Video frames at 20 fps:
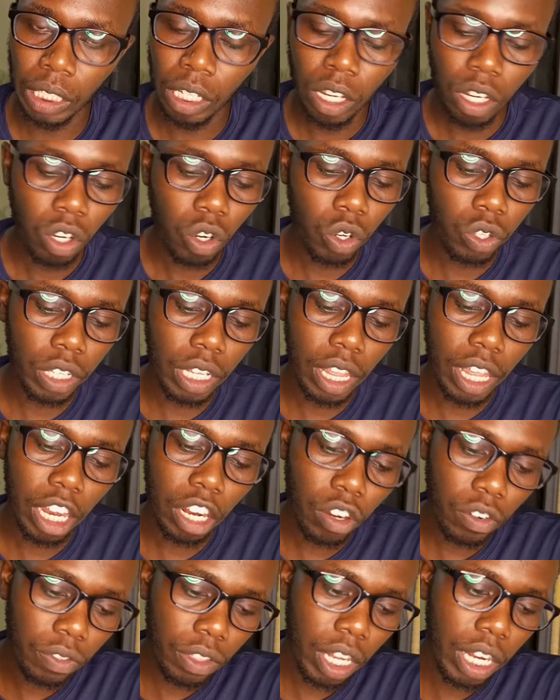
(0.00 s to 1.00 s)
because at the end
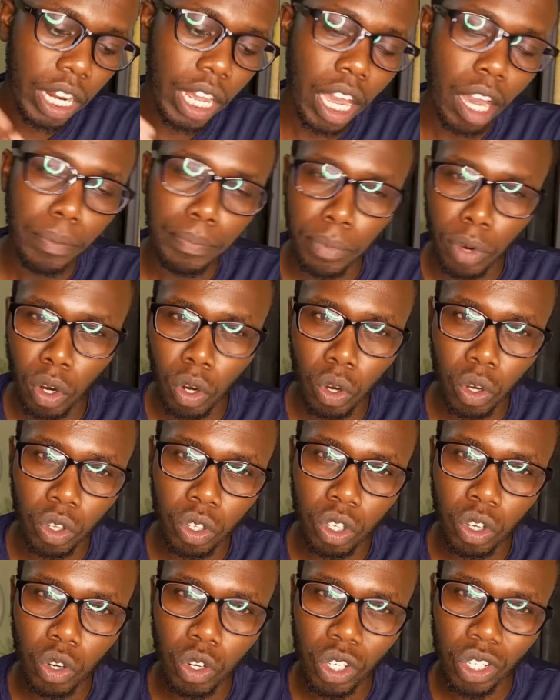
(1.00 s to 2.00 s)
of the day, a
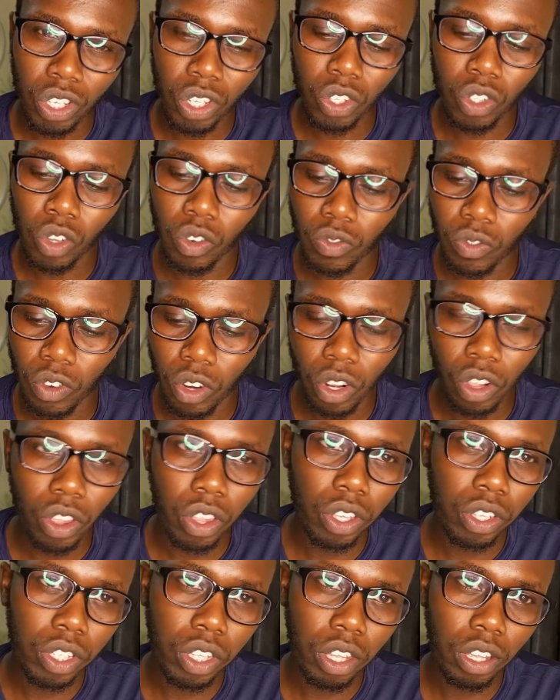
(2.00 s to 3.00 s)
blog consists of all
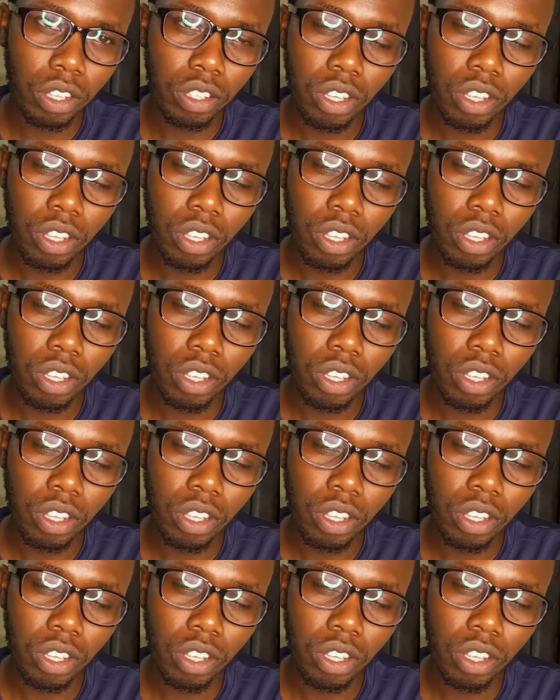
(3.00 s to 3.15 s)
these things.